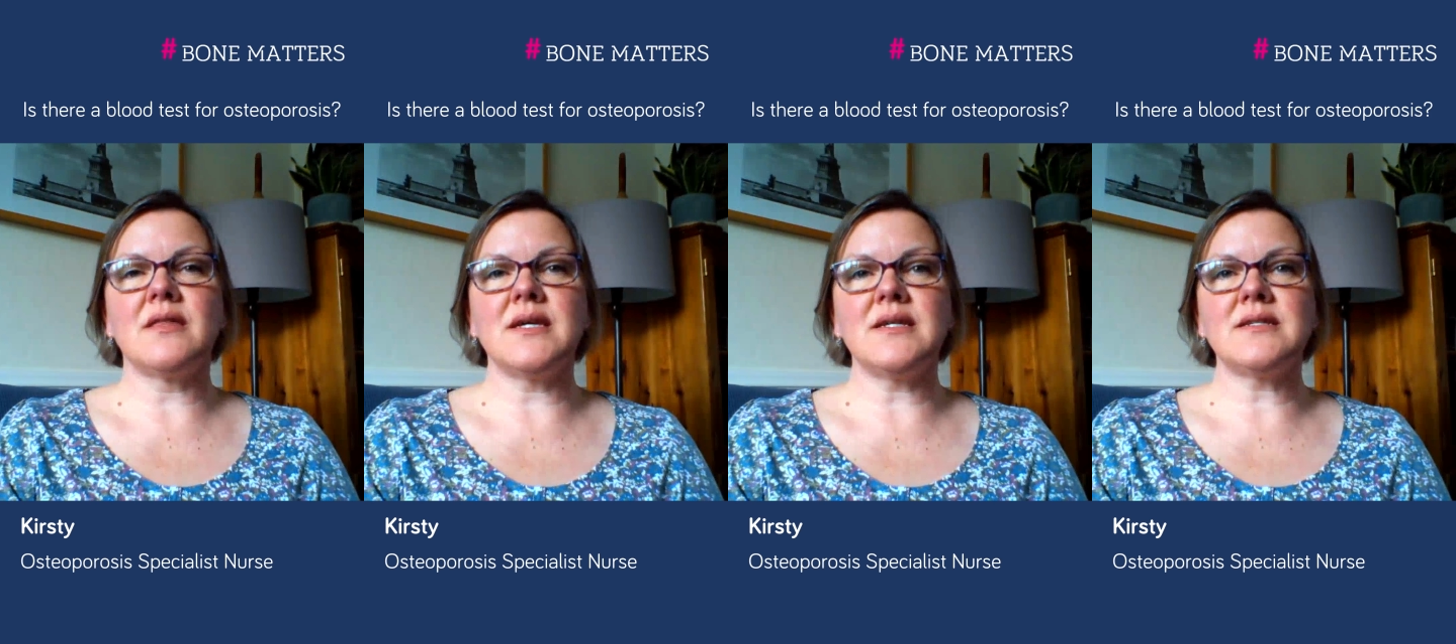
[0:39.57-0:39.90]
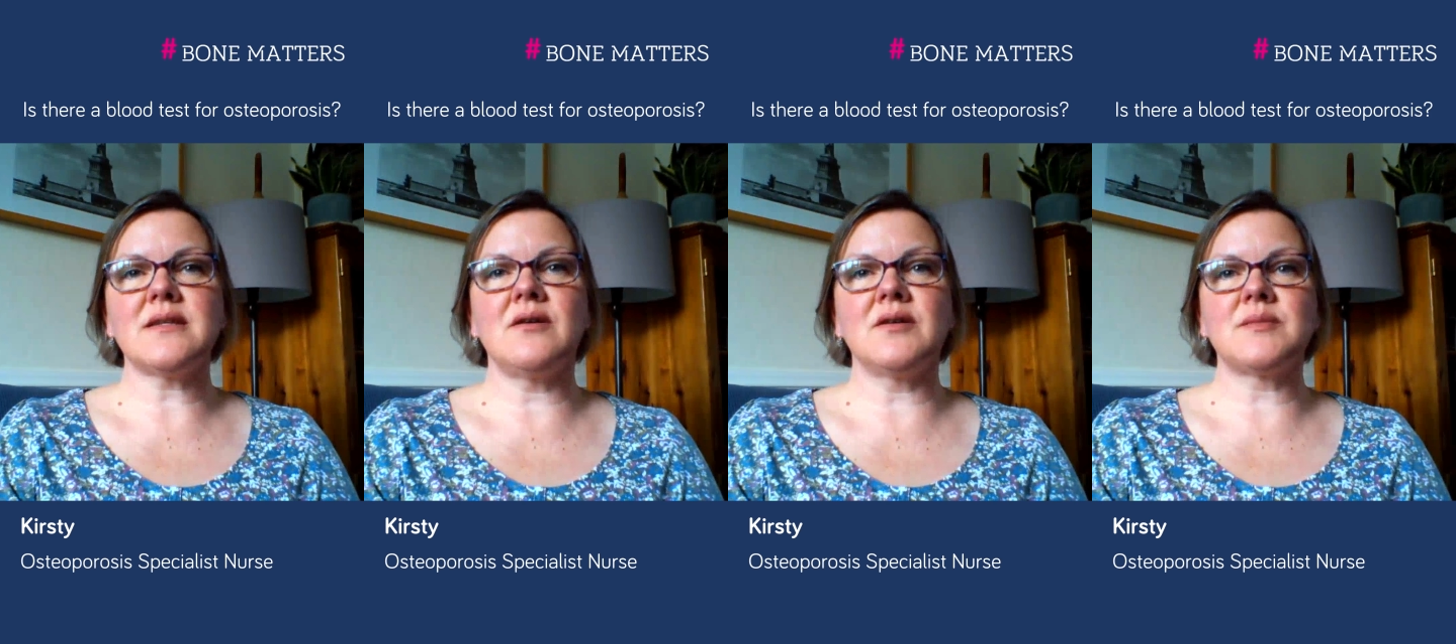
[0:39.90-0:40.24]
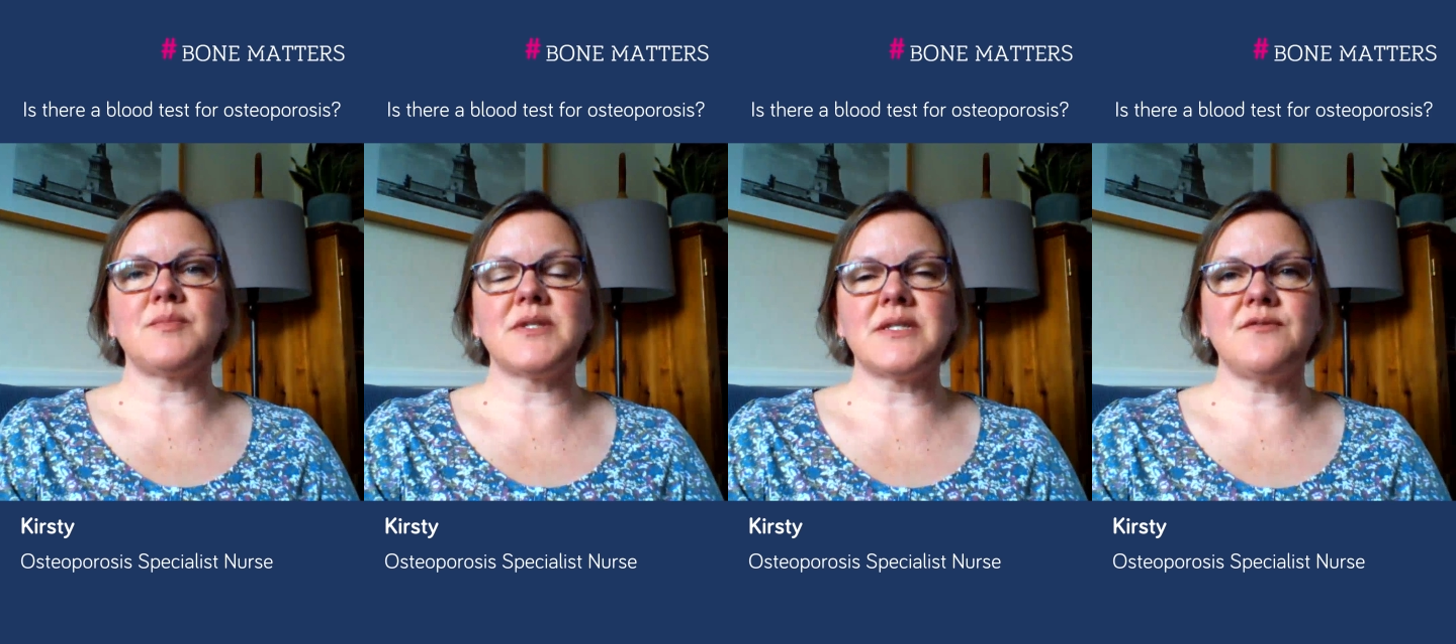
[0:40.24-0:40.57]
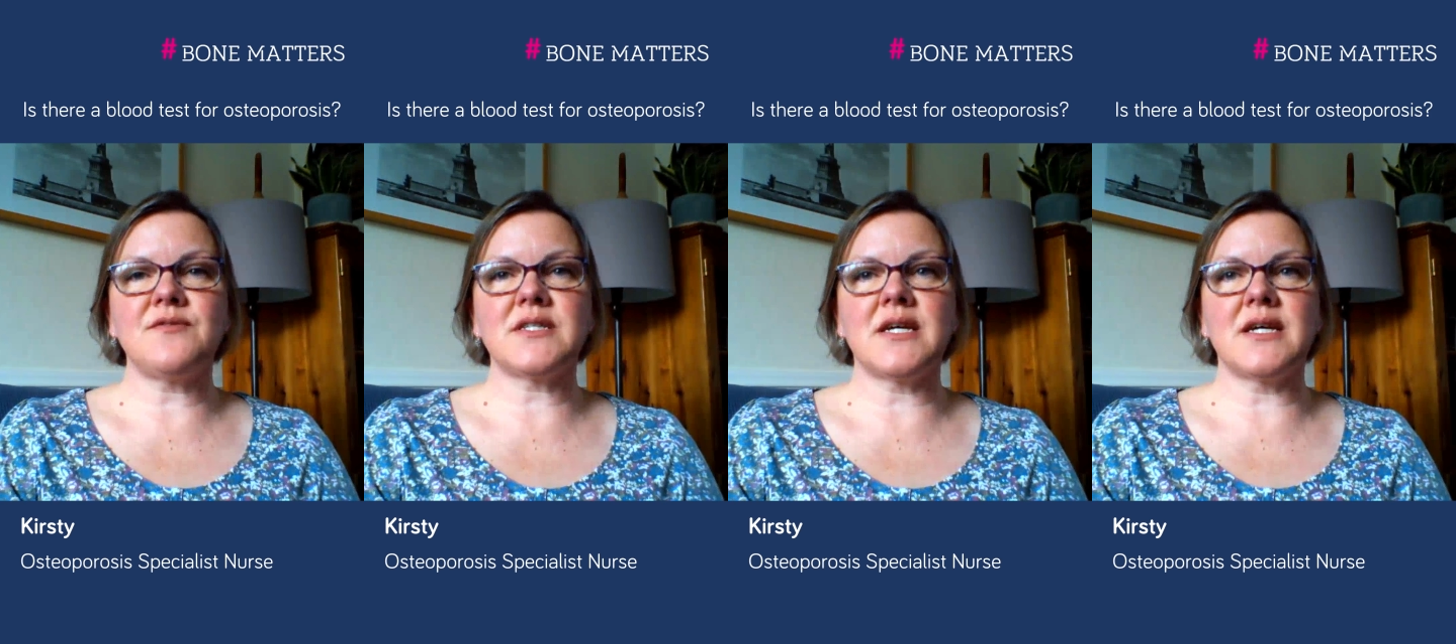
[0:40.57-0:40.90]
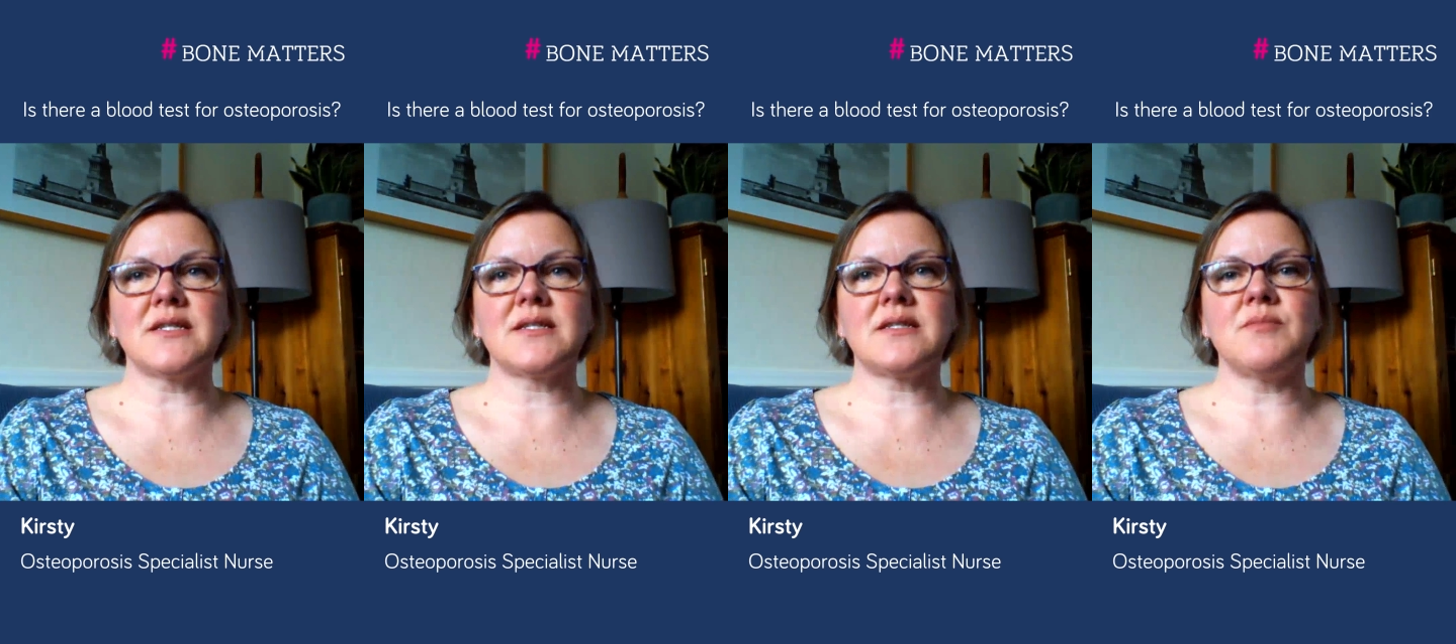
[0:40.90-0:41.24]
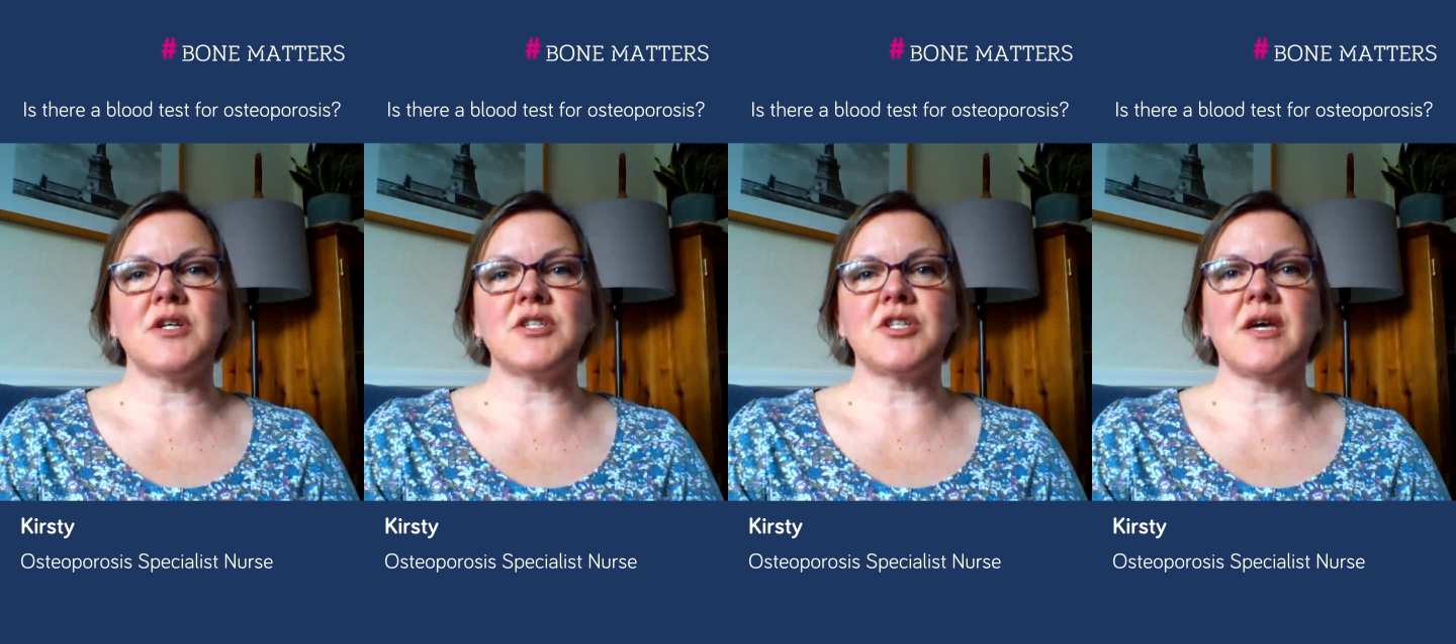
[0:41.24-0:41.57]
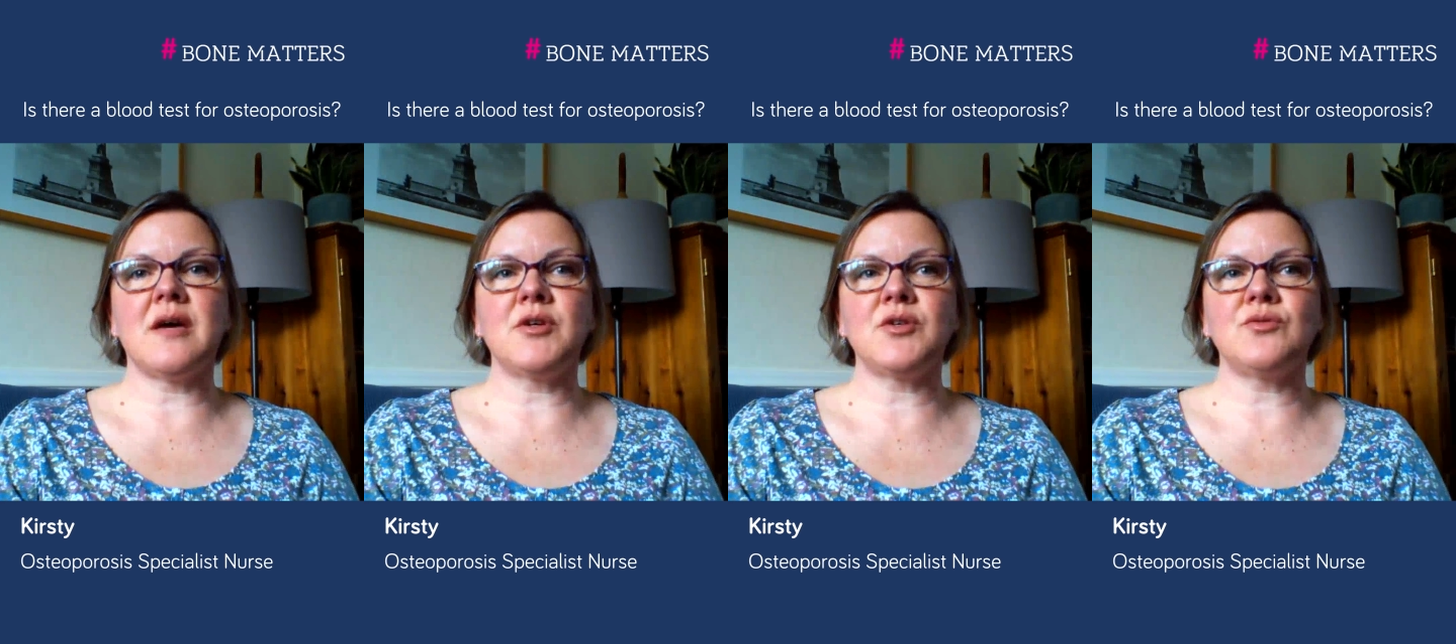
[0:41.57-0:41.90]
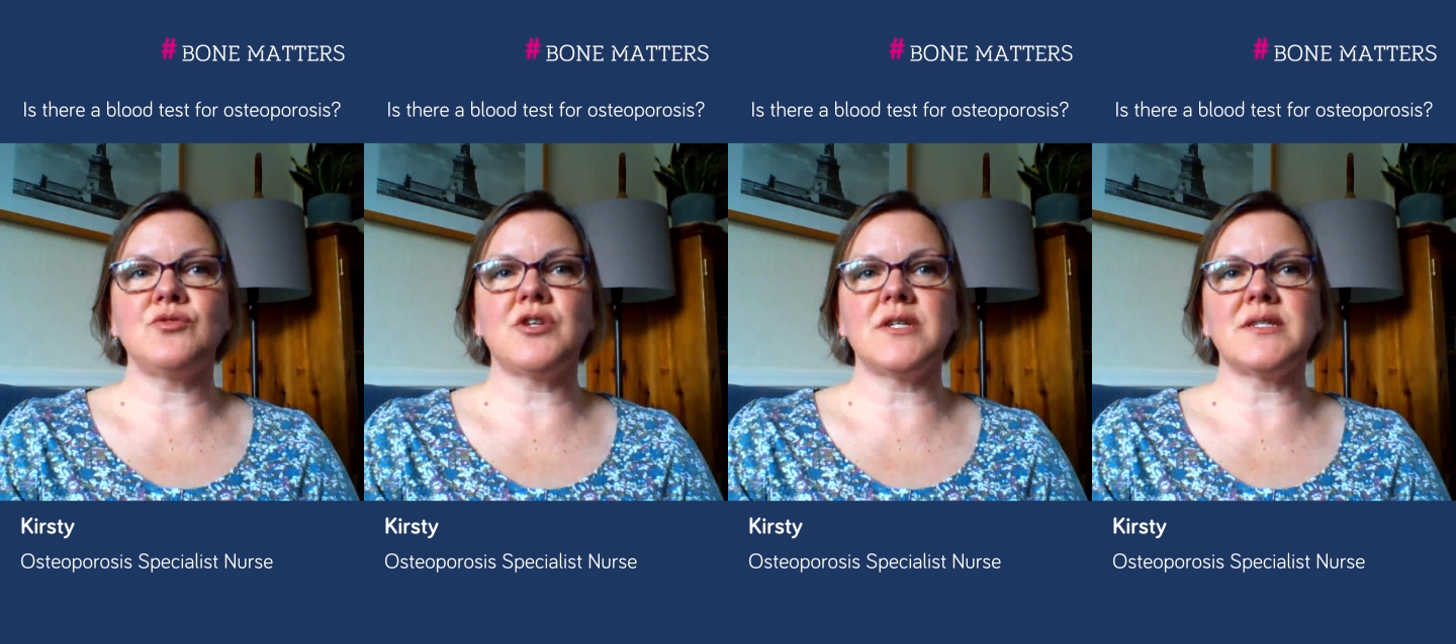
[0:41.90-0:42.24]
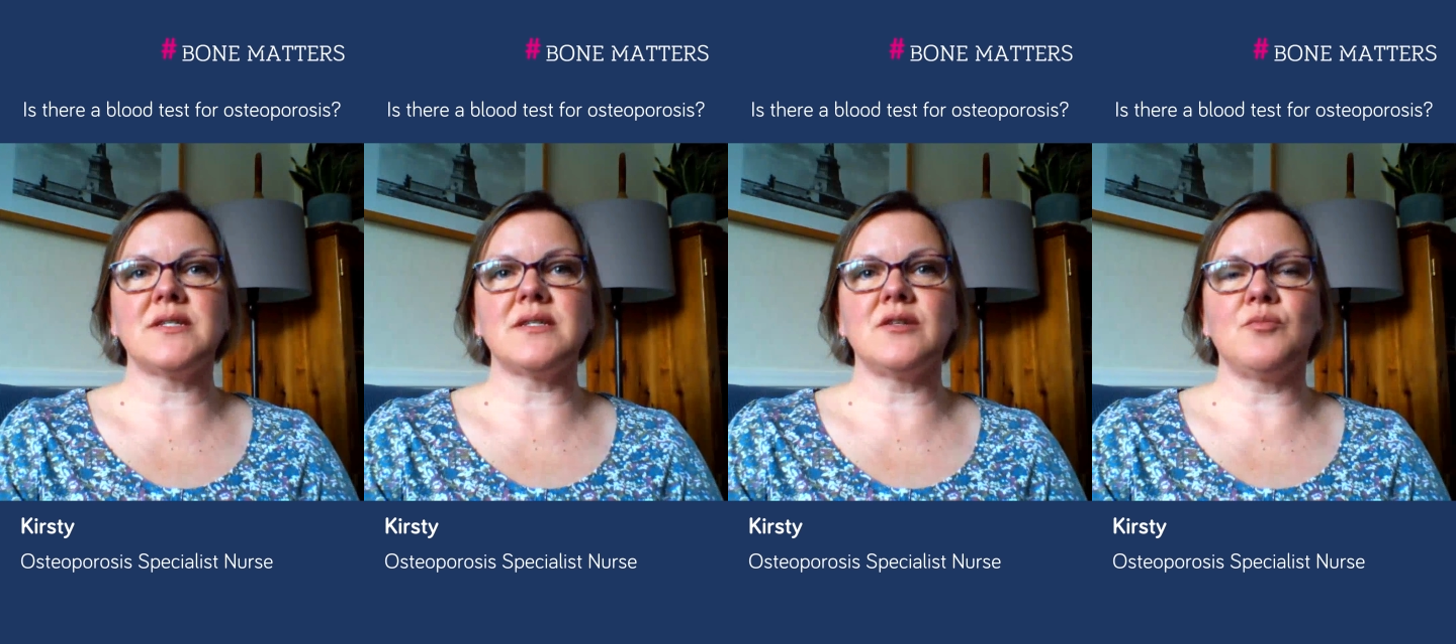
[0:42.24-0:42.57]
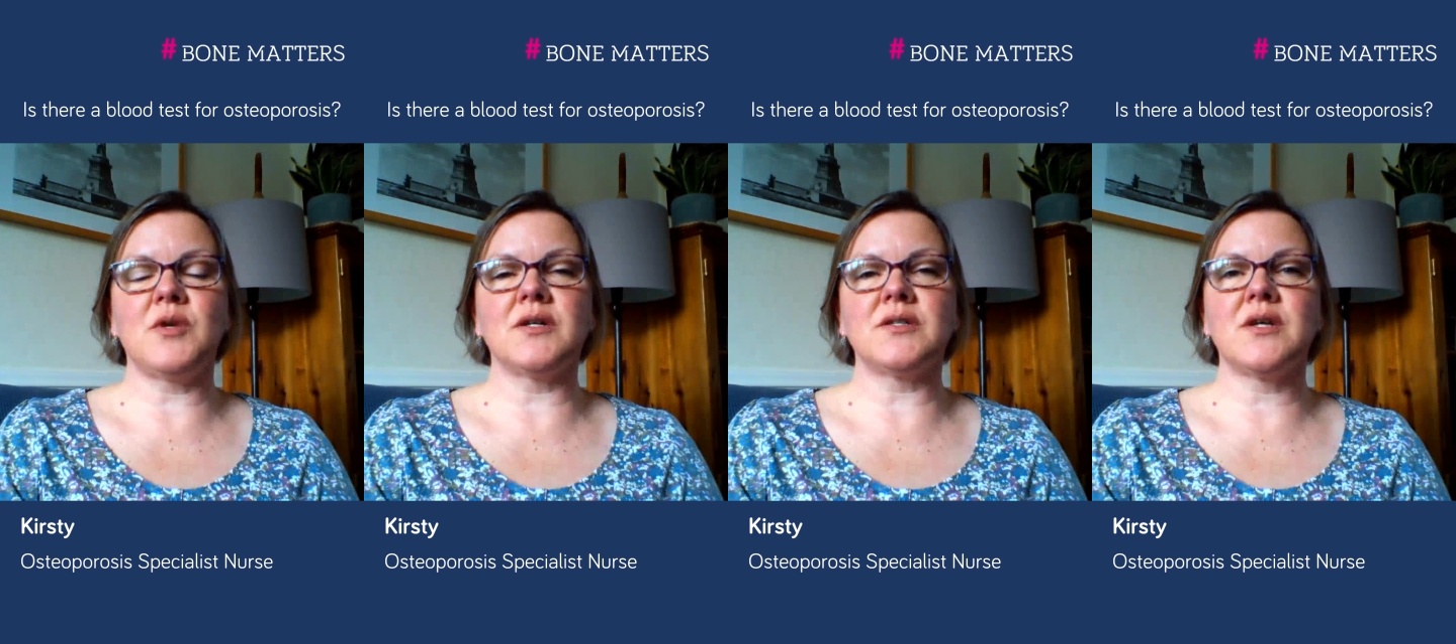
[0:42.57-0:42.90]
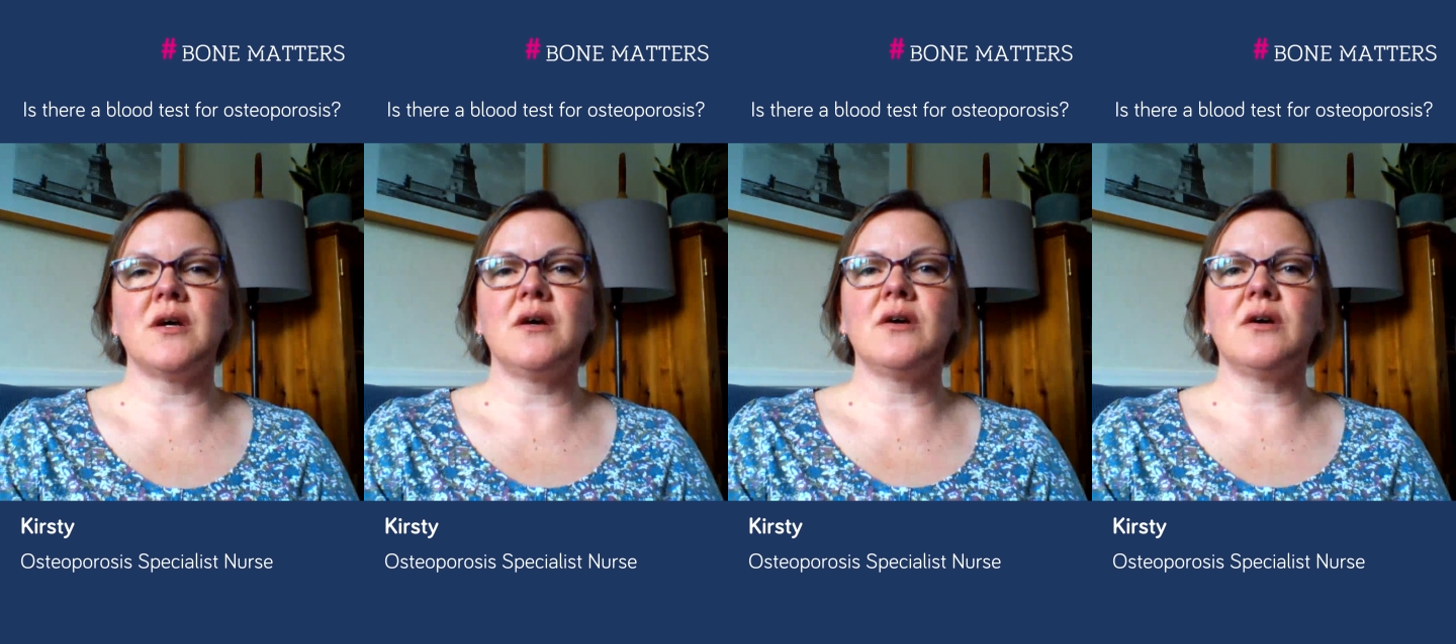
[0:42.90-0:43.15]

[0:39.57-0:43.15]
These are specific tests to measure chemical traces in your blood